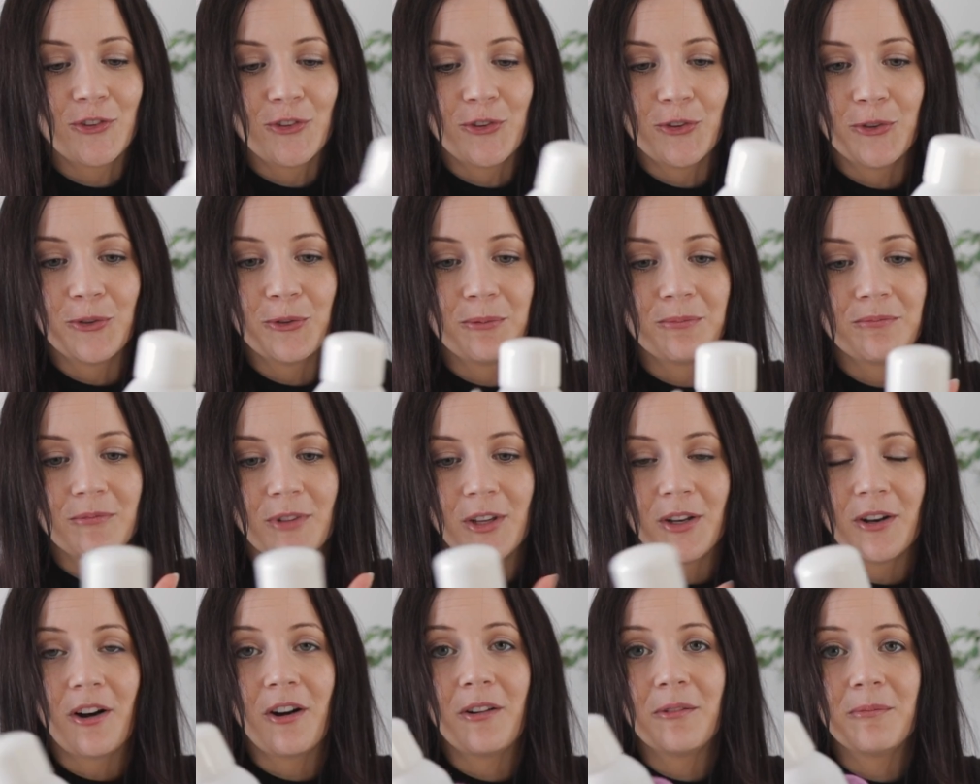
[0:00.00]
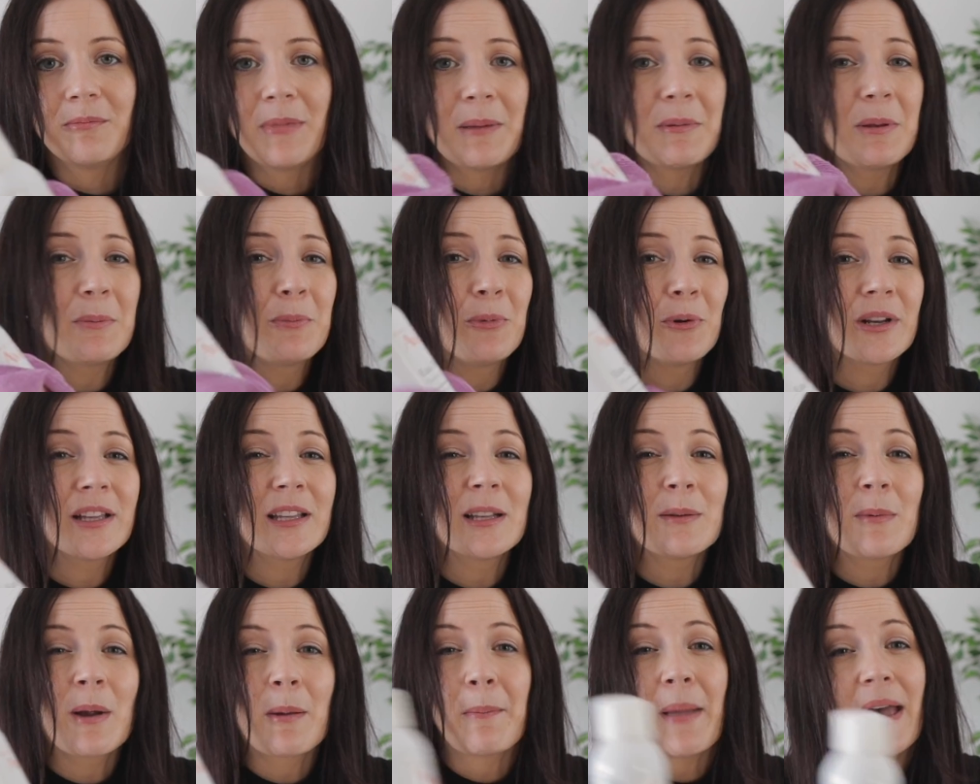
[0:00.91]
to, you know, maybe put it
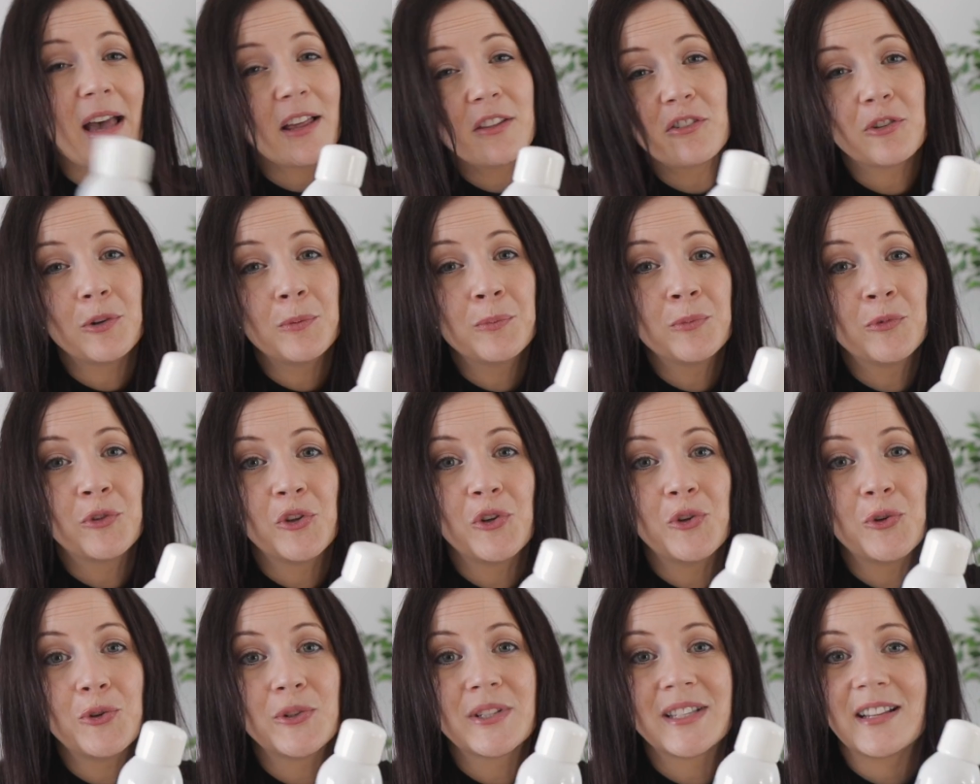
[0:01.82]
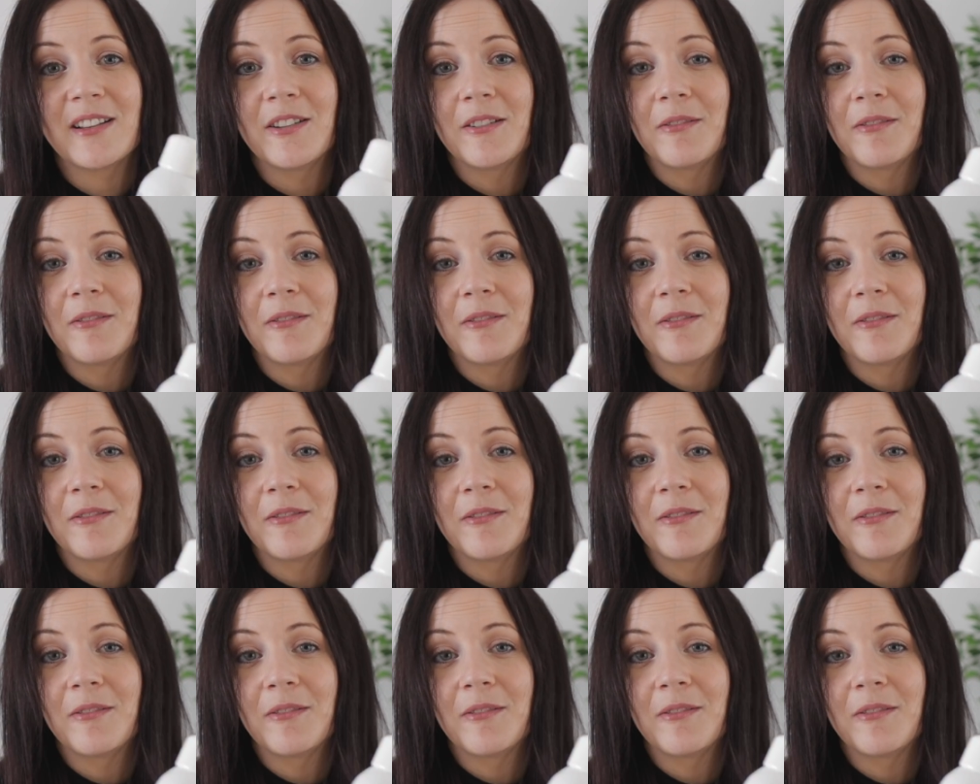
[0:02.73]
in my bathroom to use